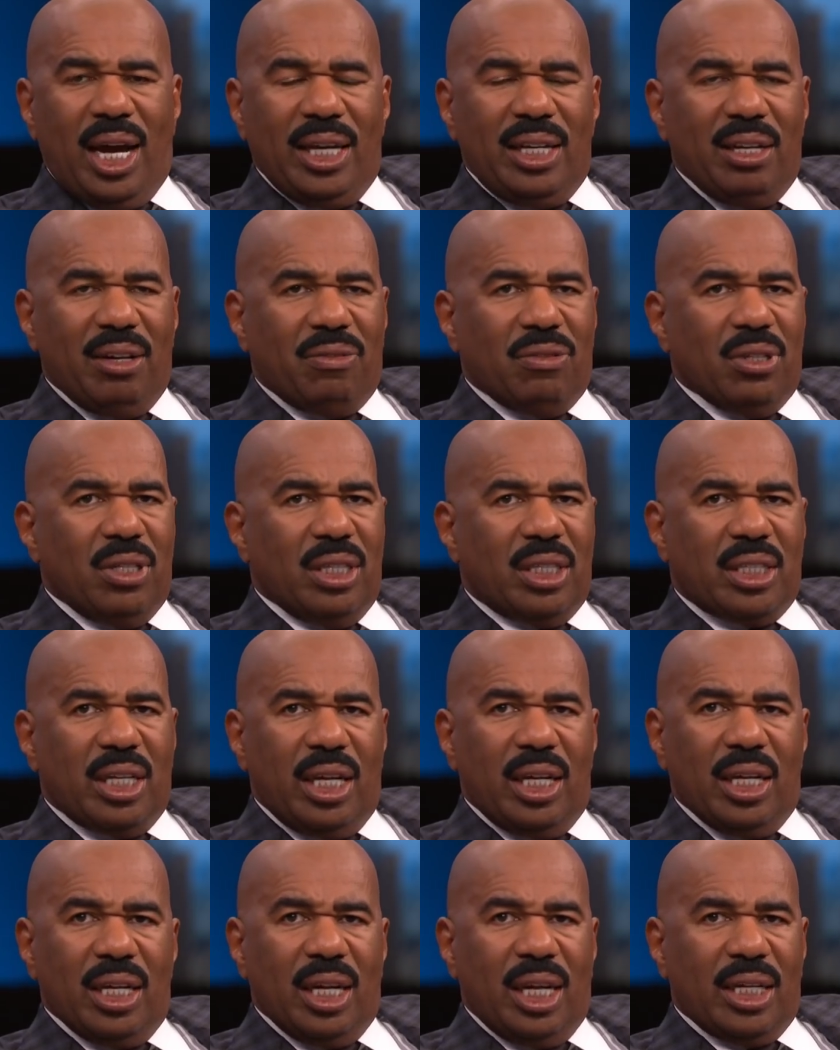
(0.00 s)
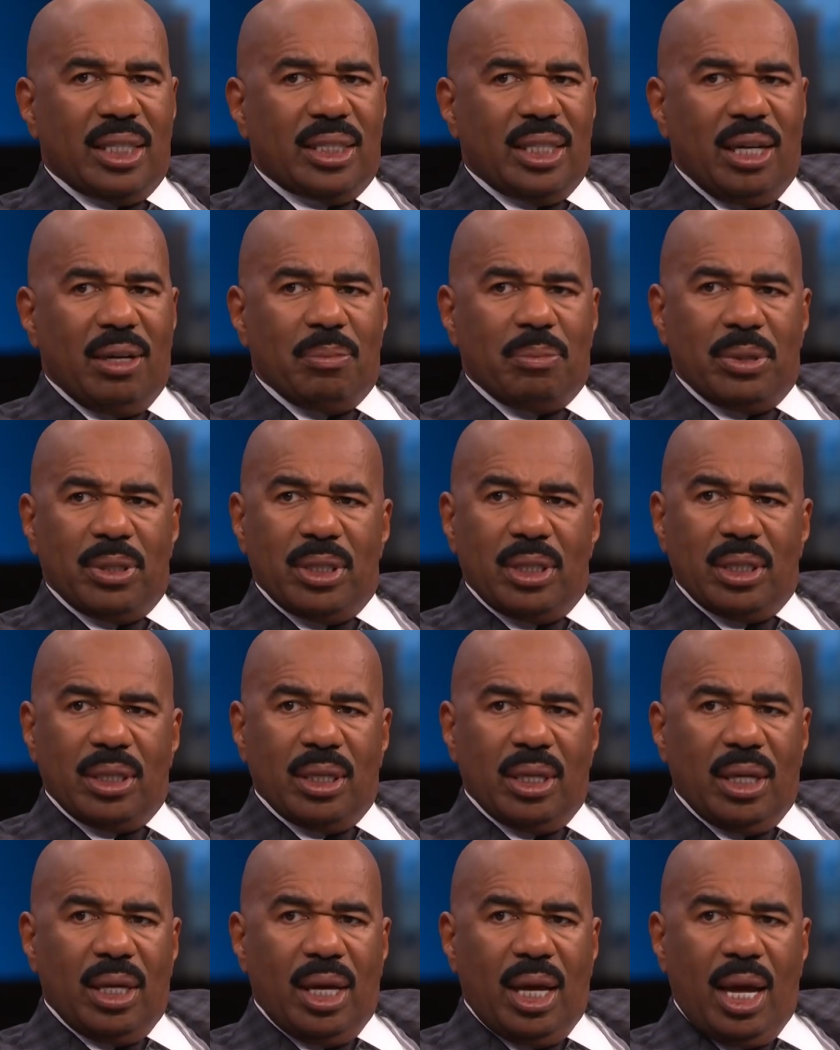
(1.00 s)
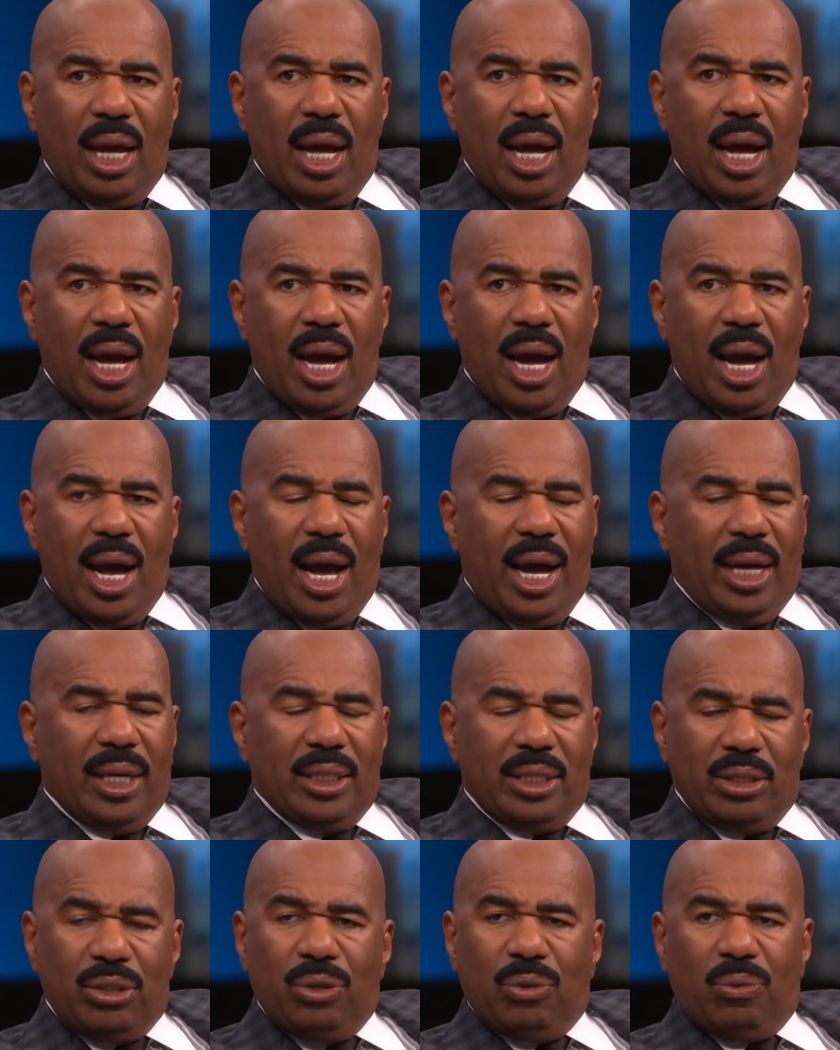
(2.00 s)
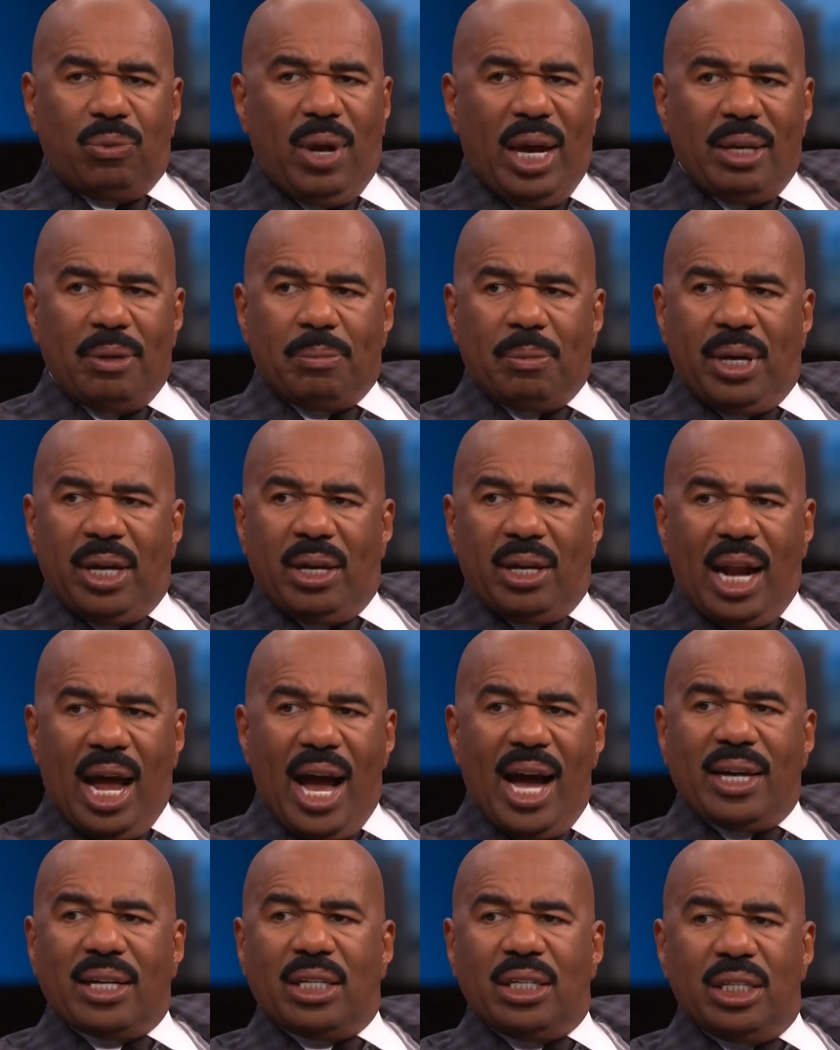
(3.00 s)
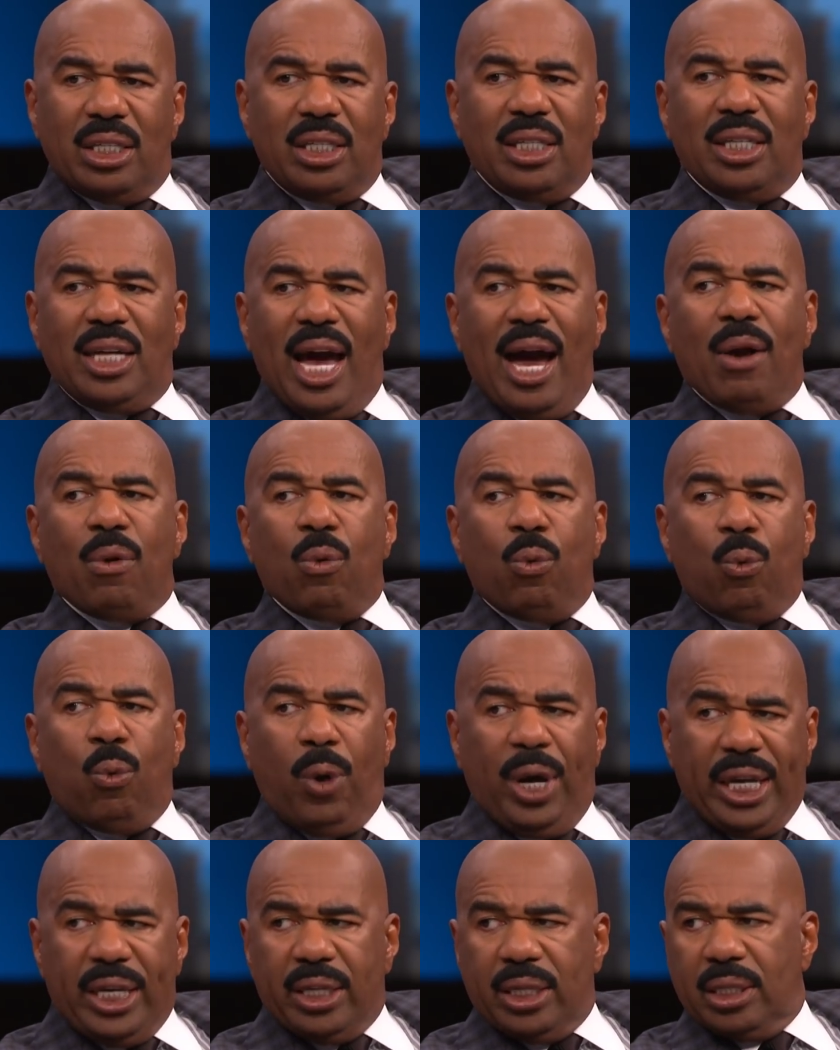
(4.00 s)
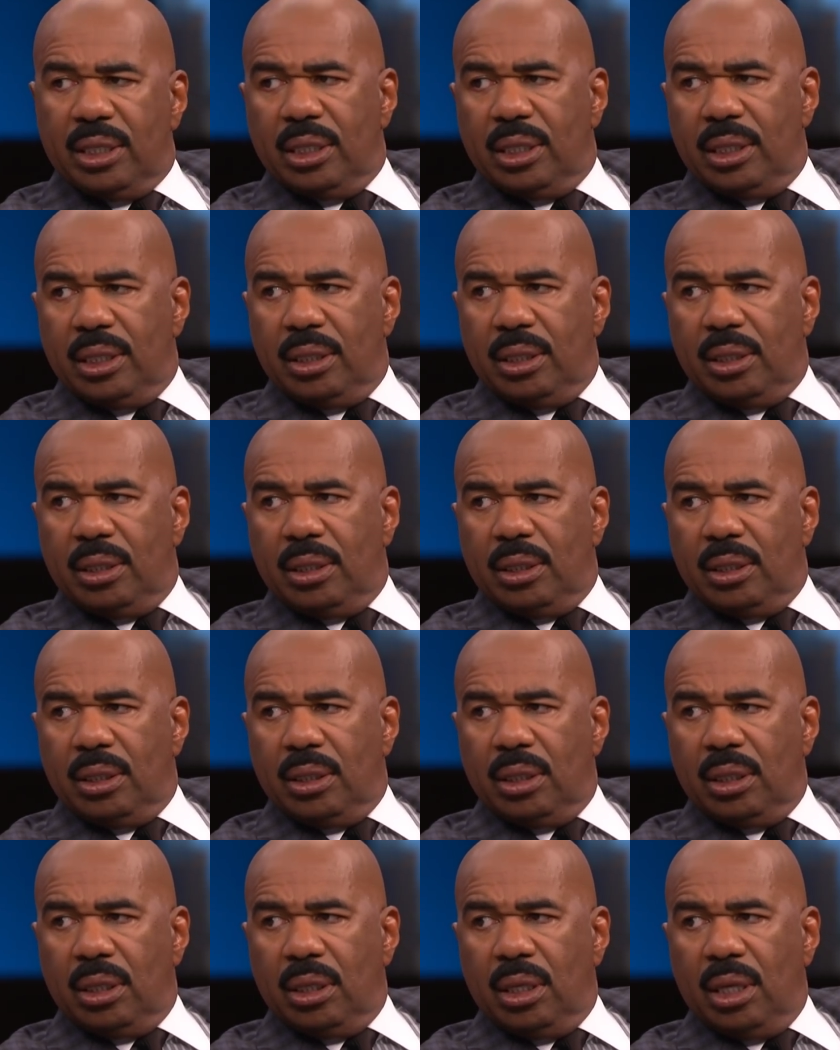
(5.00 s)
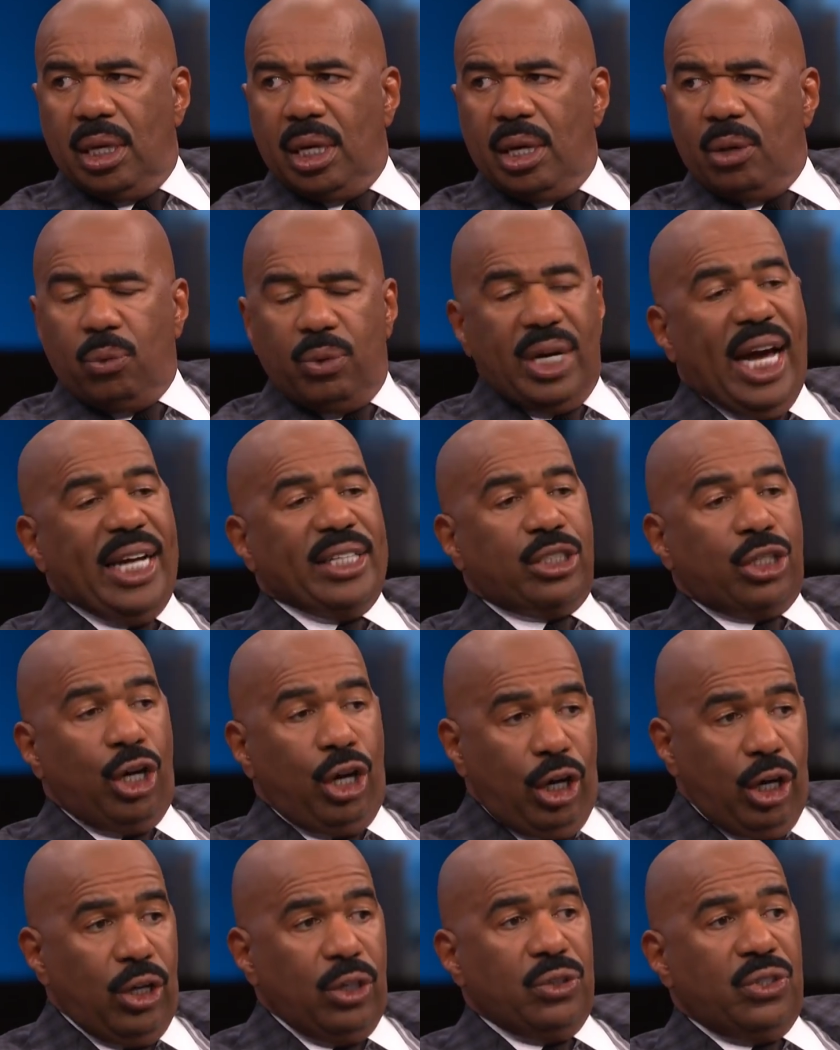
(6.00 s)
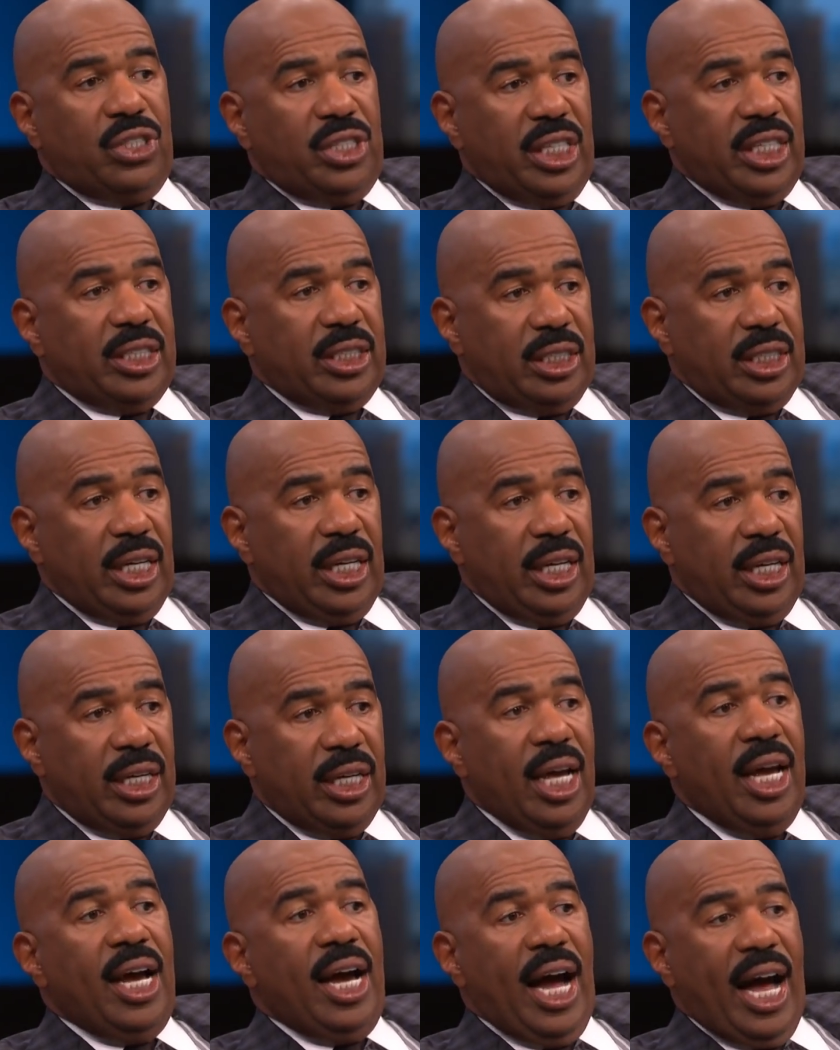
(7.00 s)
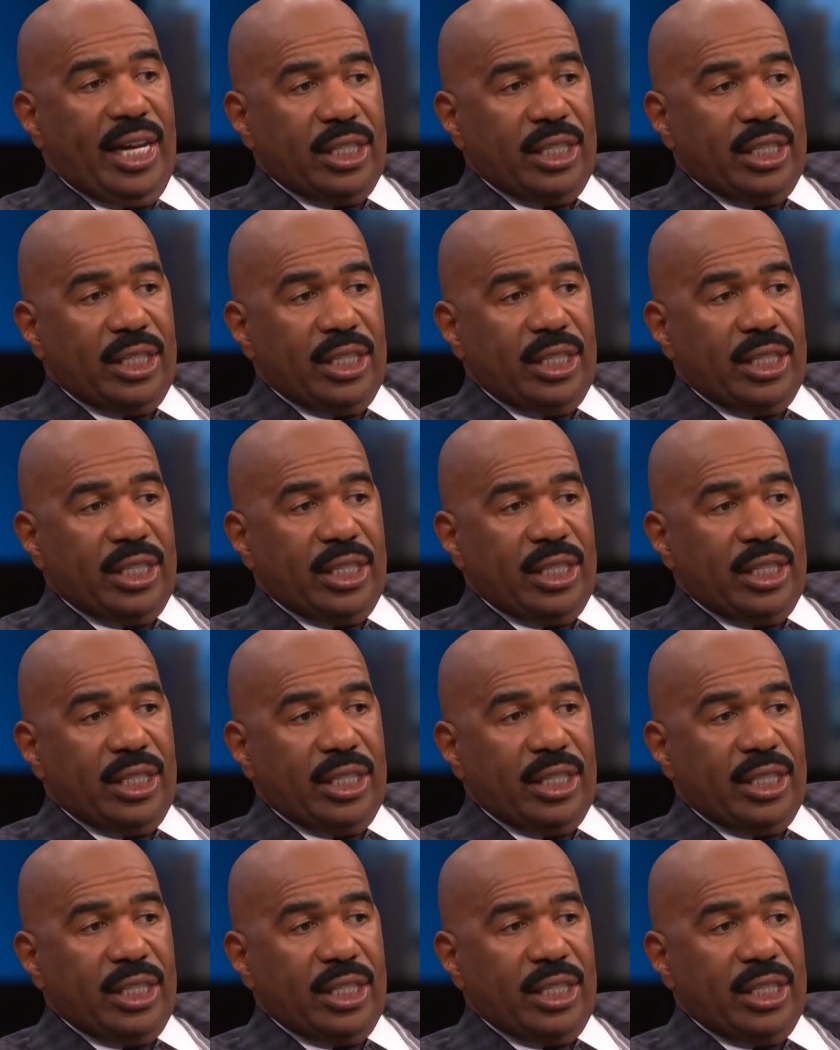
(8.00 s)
Yeah. I never looked at it like that, but I, you're right, man. I could not wait to get it, to get a car. I turned sixteen, yeah.